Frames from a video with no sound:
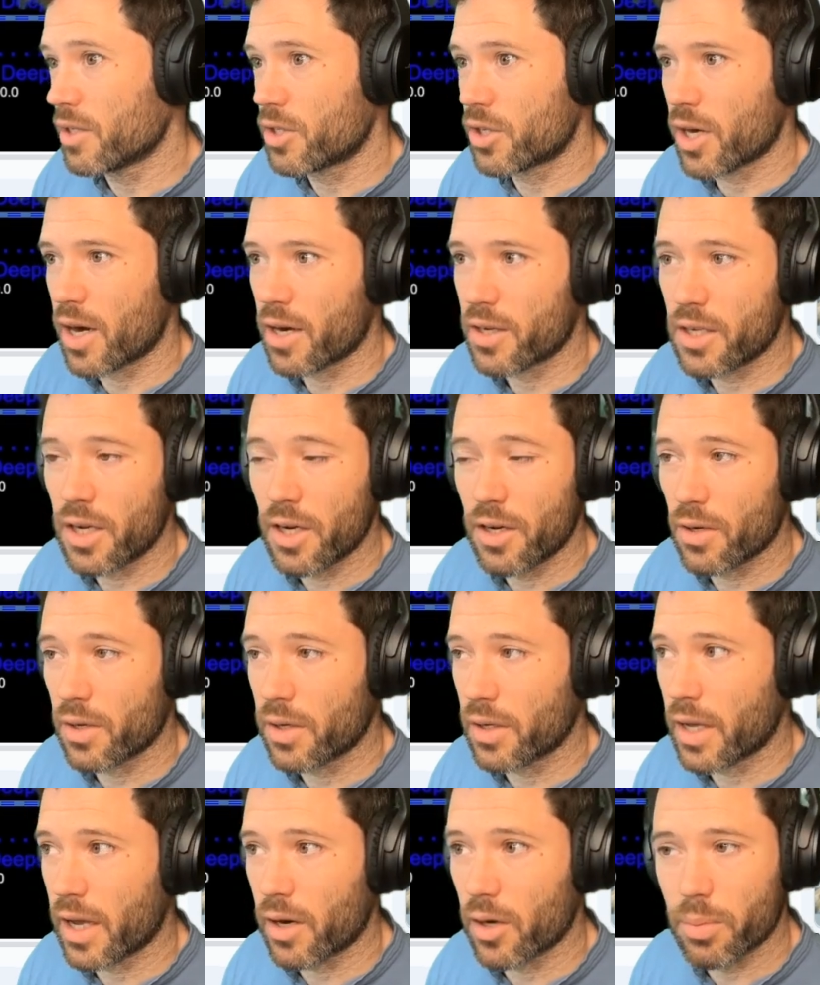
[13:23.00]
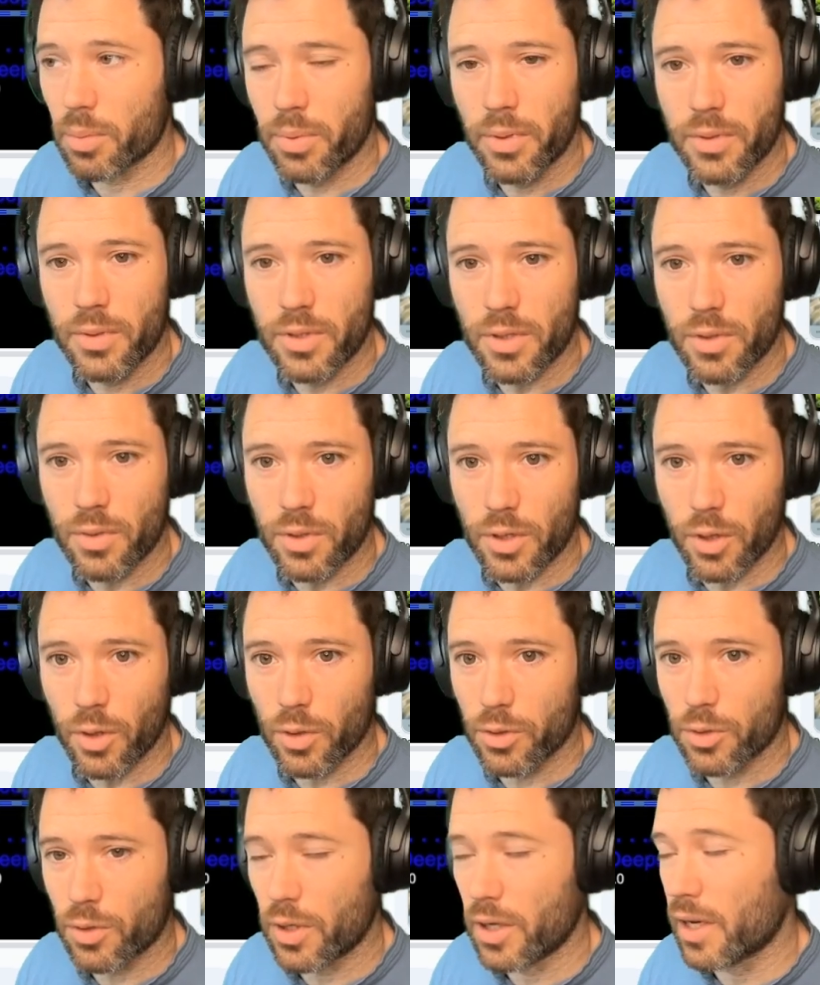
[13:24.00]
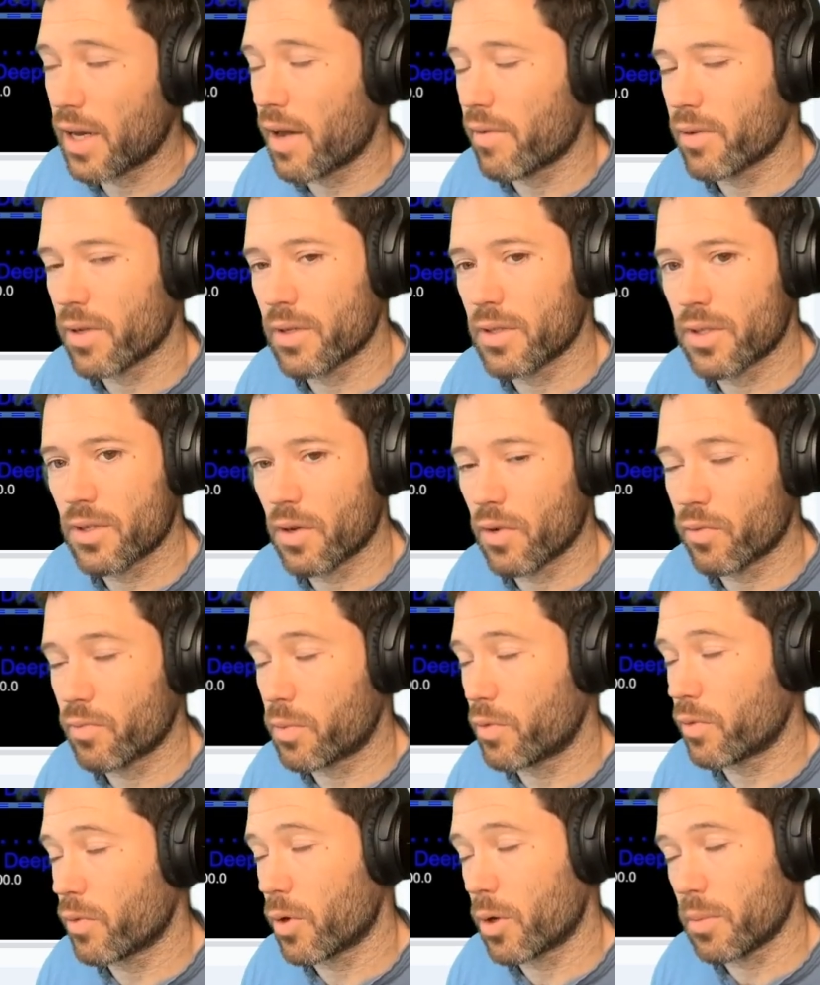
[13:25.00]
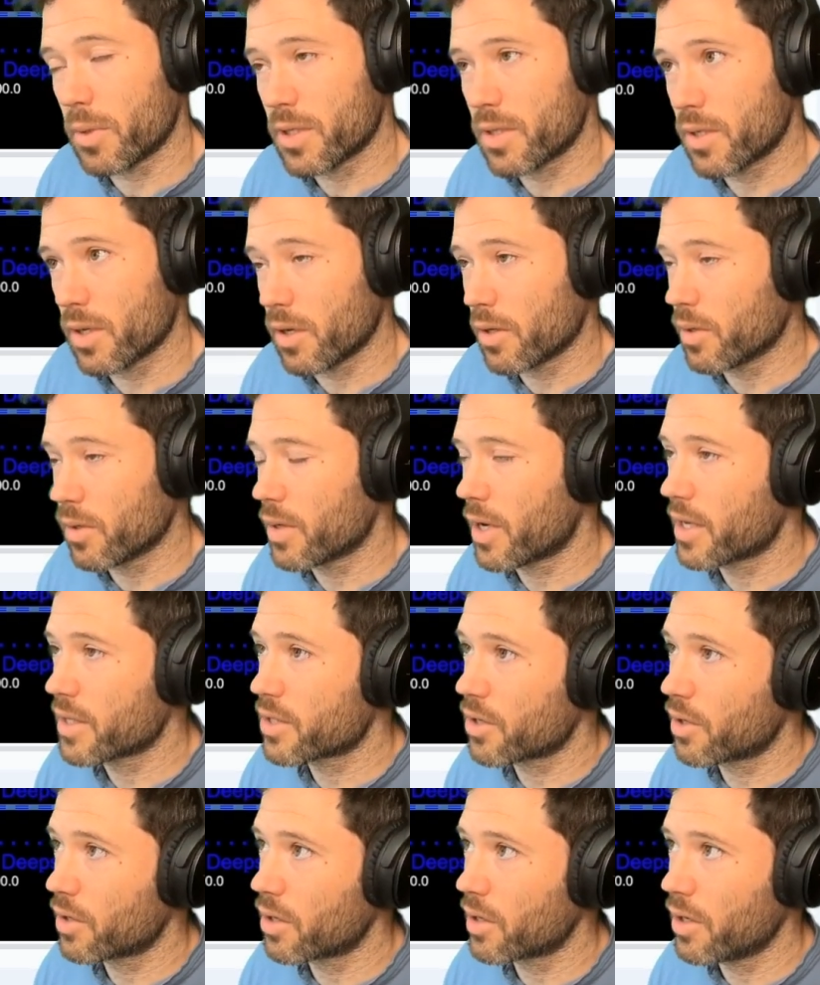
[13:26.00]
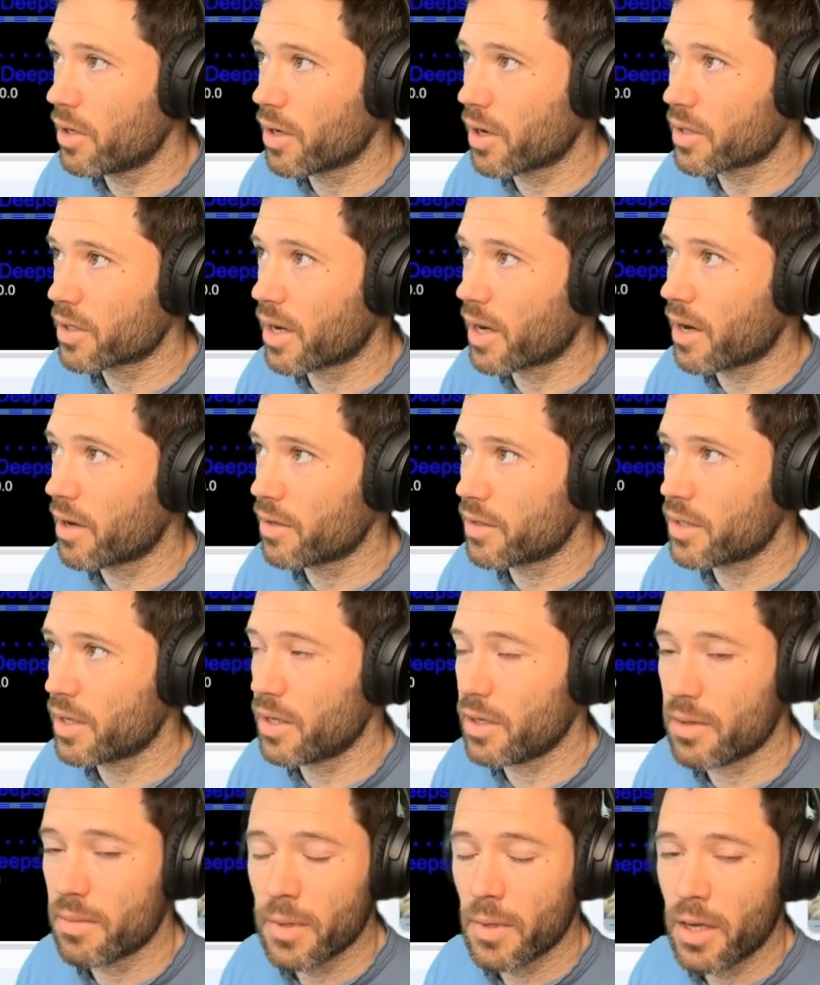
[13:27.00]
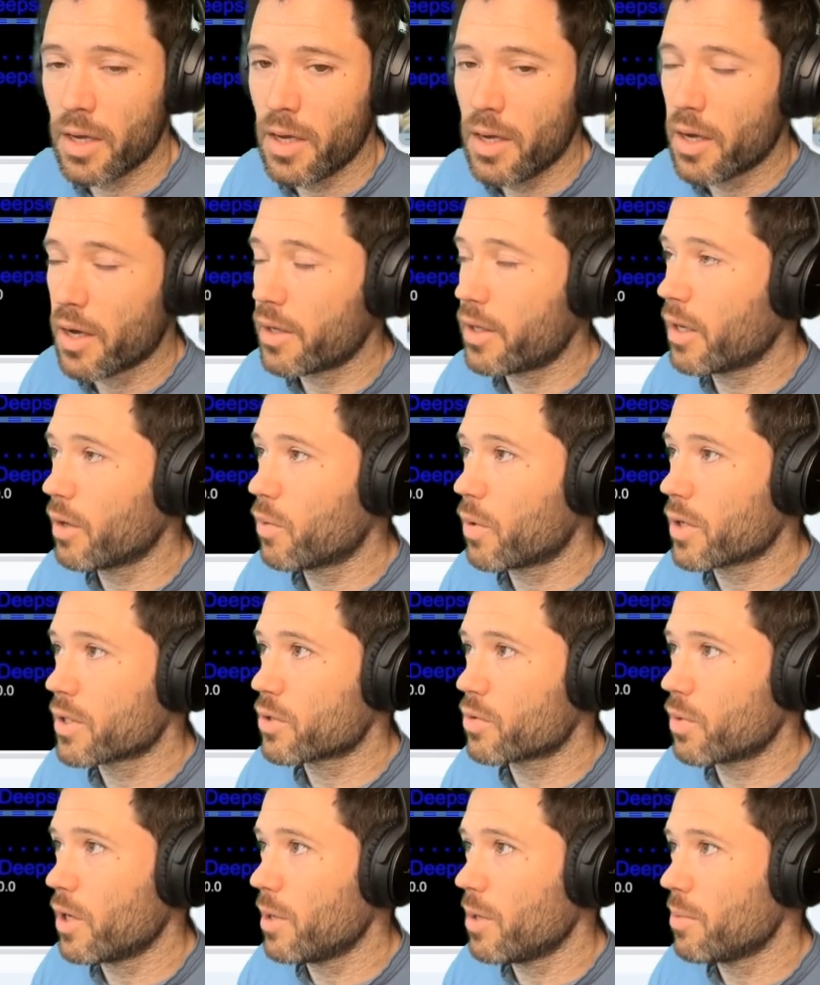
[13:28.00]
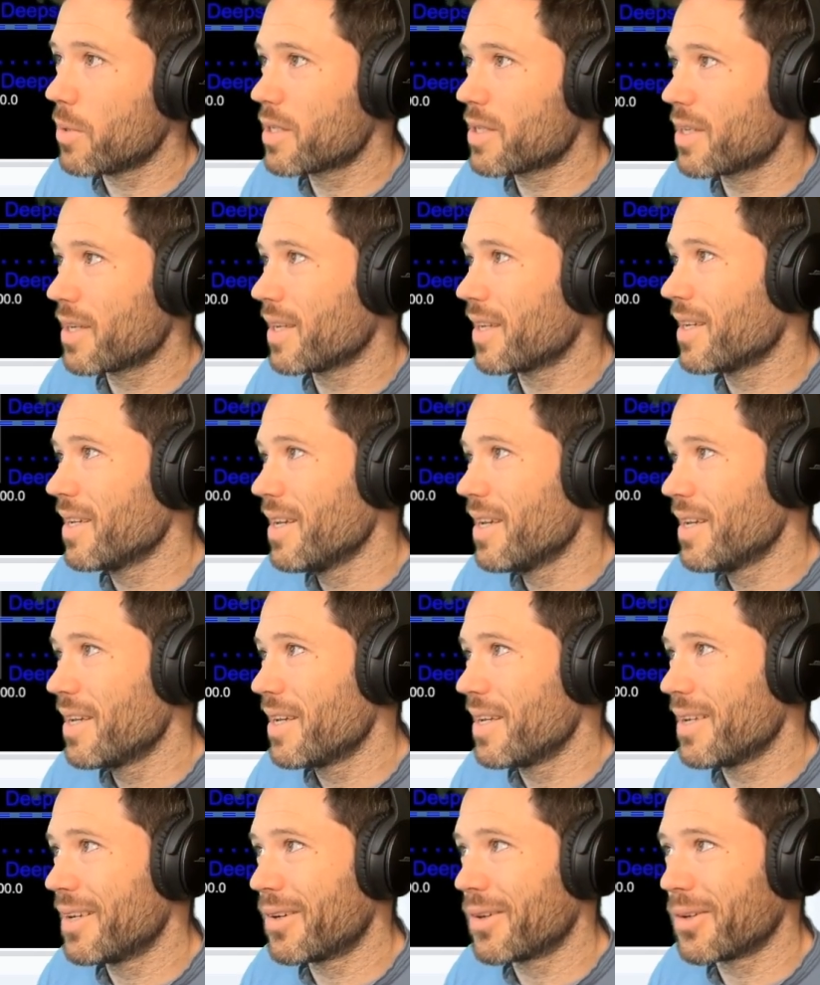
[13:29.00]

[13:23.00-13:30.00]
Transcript: chart here and get up to the O3 levels of performance, although that's certainly not a guarantee. I think what's really missing in our